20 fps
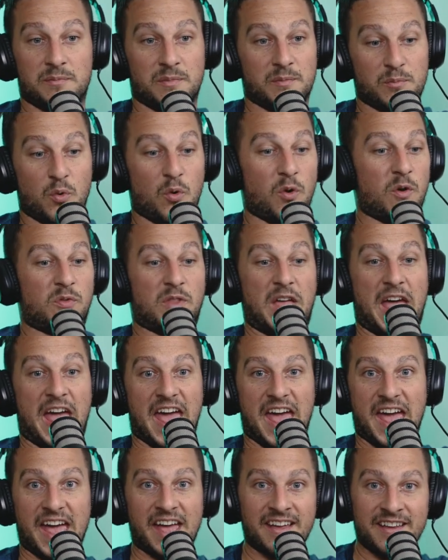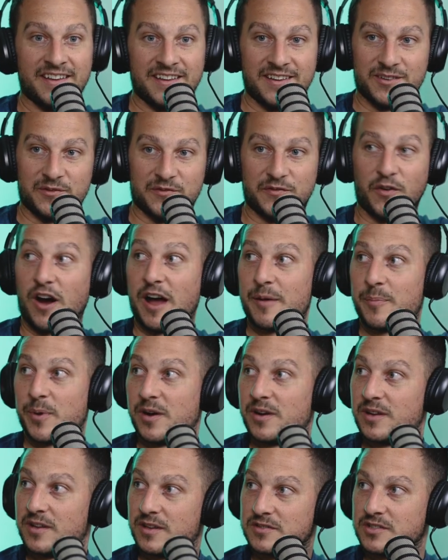more air,
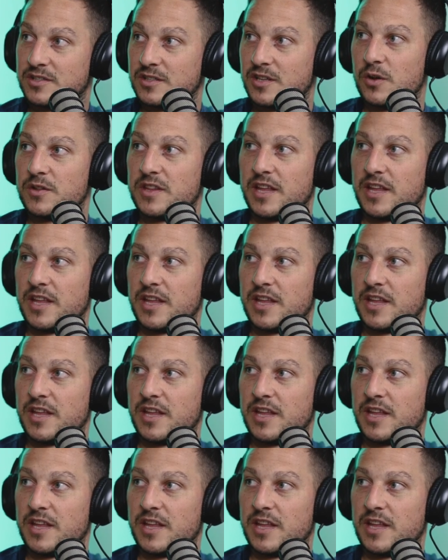fiber. So